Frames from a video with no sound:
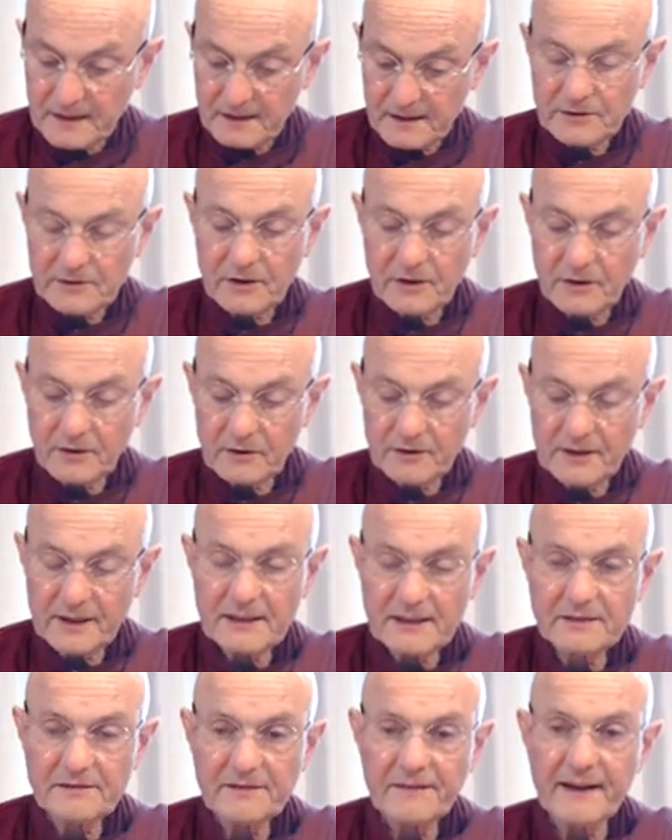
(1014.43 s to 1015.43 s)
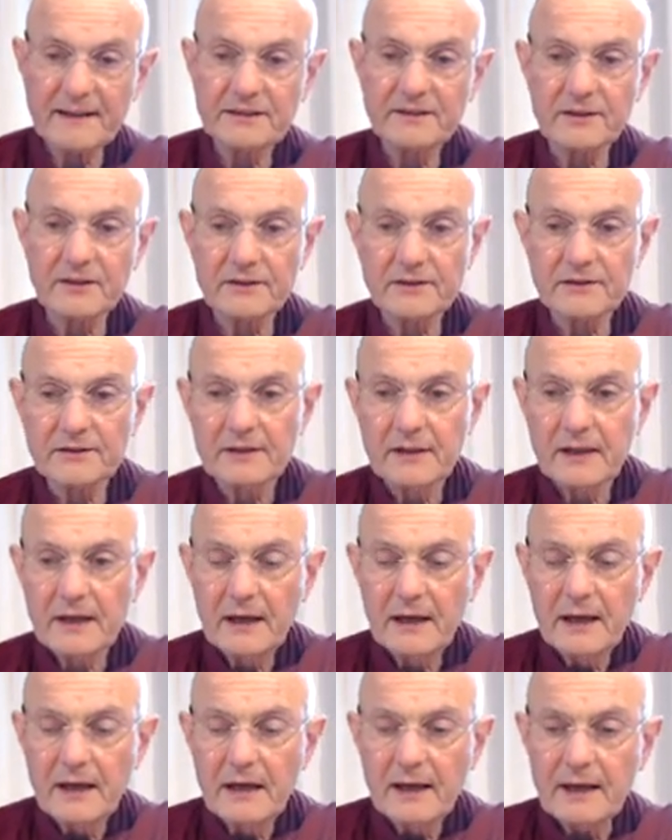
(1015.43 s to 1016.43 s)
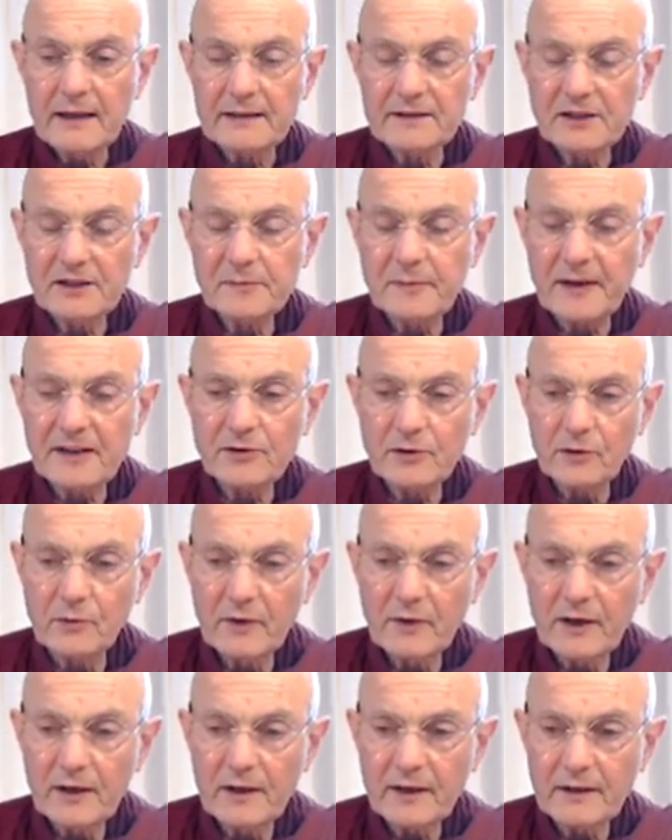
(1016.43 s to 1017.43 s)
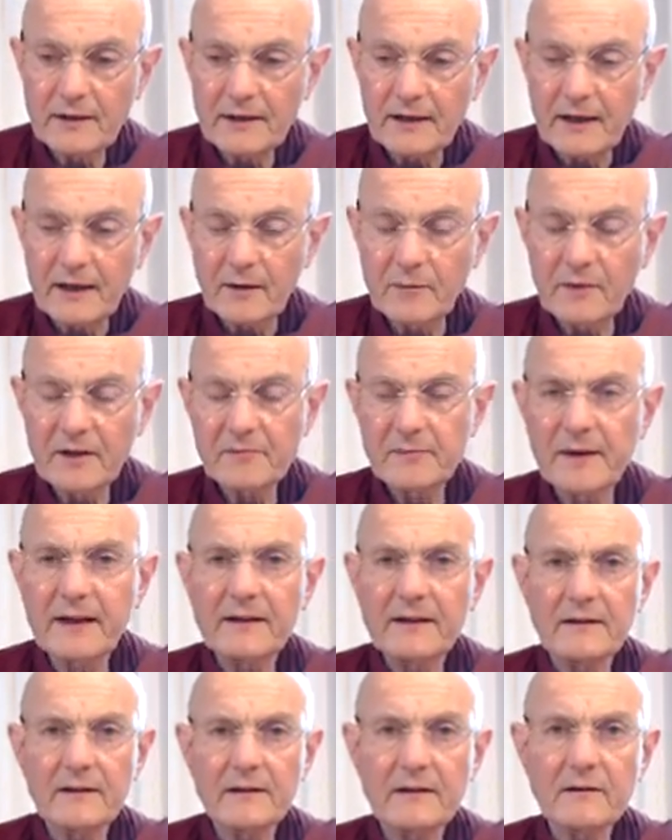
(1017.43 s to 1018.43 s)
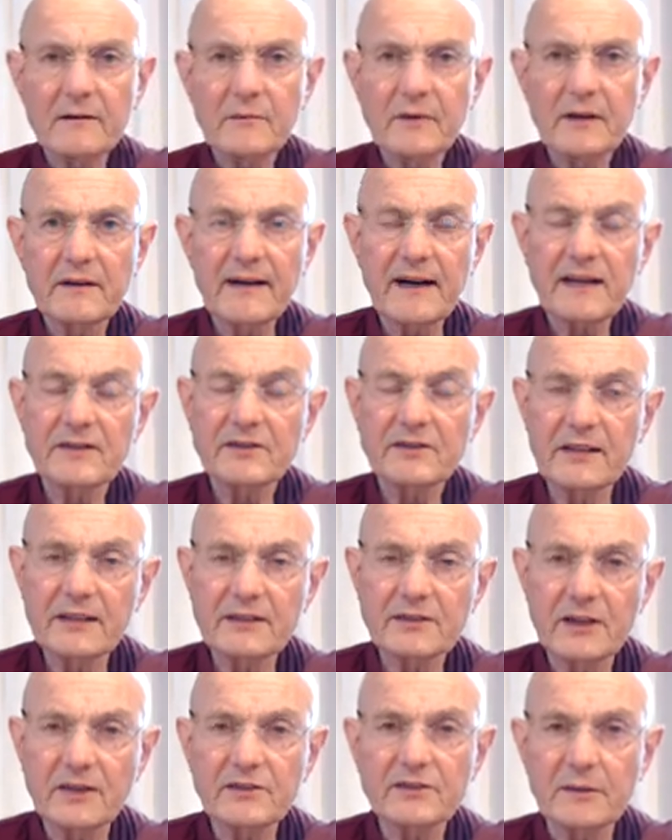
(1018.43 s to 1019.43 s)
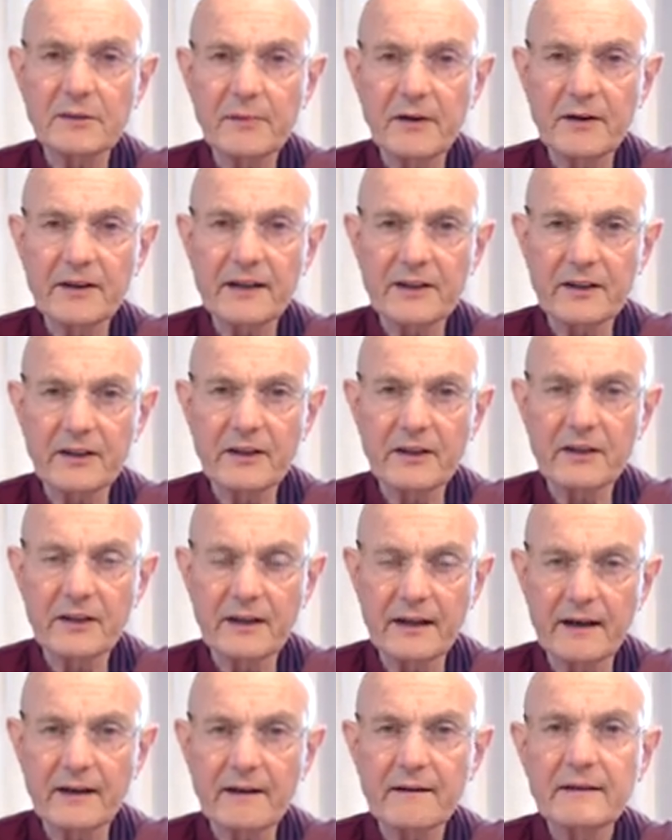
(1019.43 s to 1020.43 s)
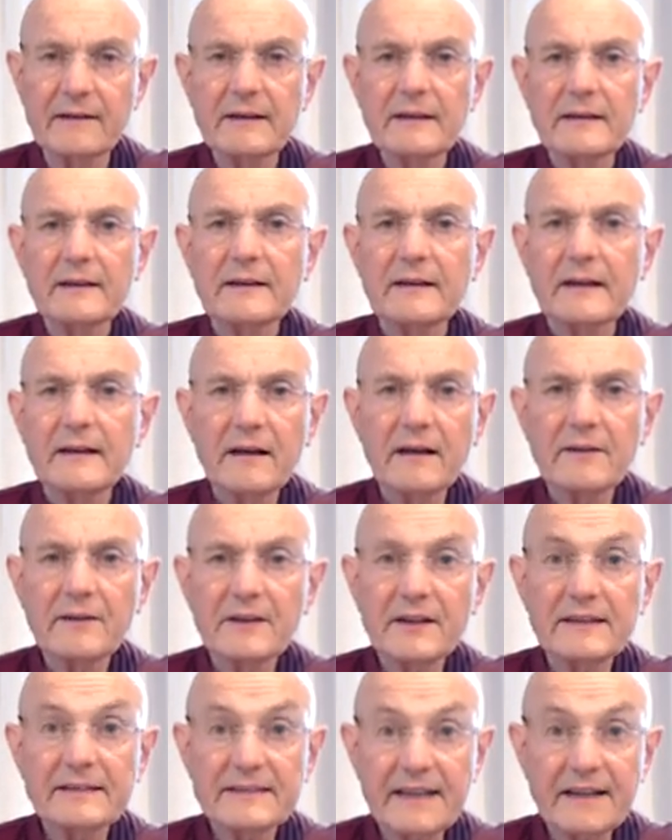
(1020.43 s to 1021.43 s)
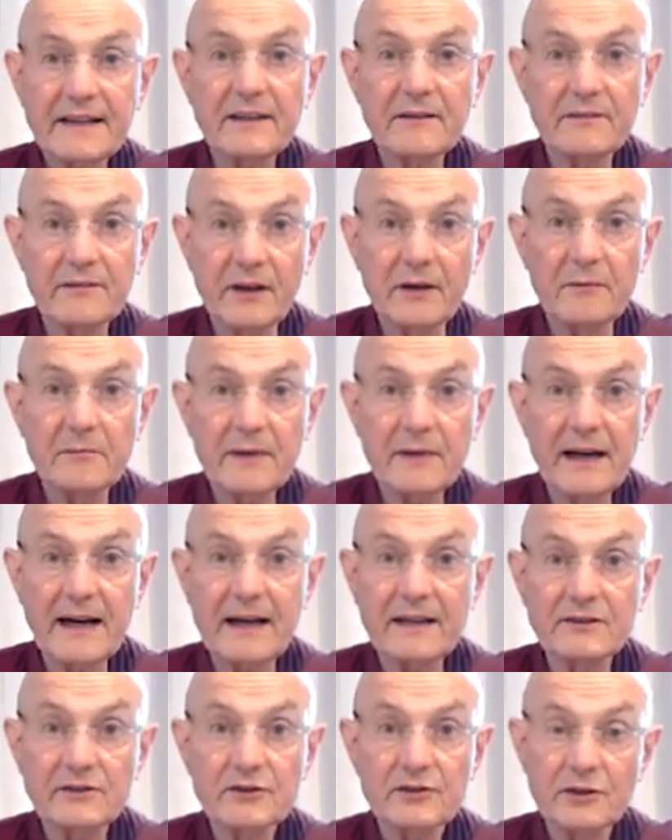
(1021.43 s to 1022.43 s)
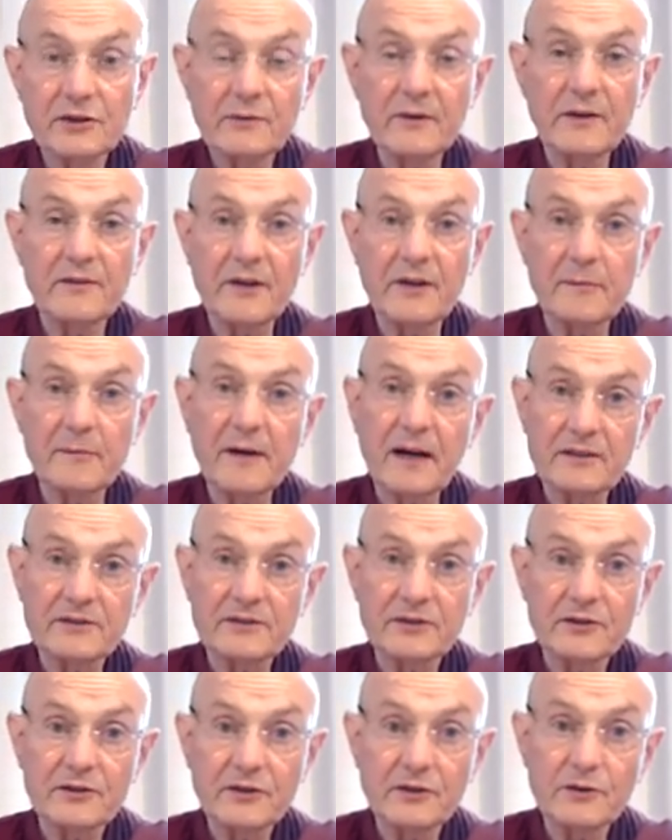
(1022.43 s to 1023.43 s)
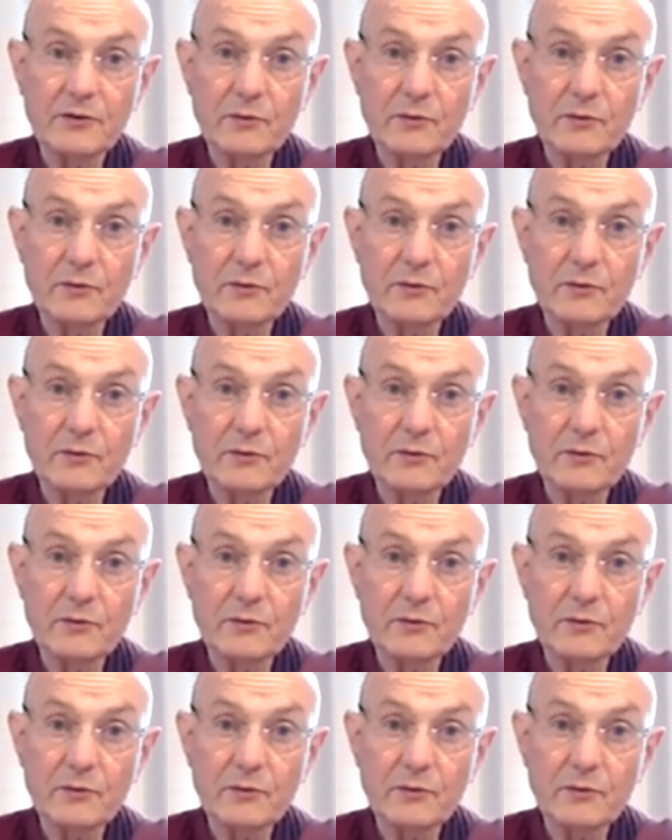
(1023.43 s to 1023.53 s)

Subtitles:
so these fetters, that's a special word. We've actually touched upon it earlier. There are 10 of them, and 2 of them are to do